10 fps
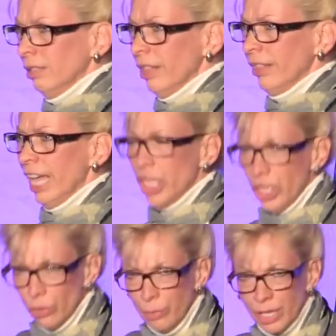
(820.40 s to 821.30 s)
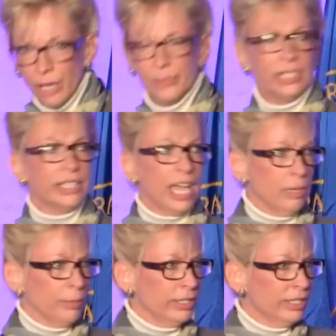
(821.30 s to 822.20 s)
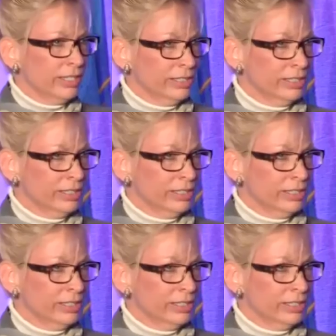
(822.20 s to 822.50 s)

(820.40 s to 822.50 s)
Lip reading: Thank you becomes entitlement.